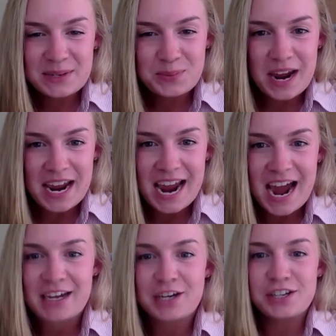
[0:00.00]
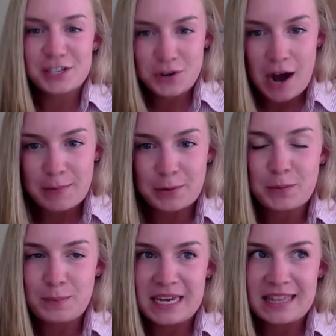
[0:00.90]
way I could describe it would
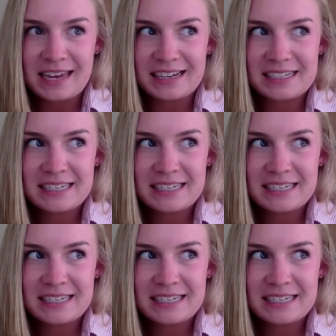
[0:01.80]
be that,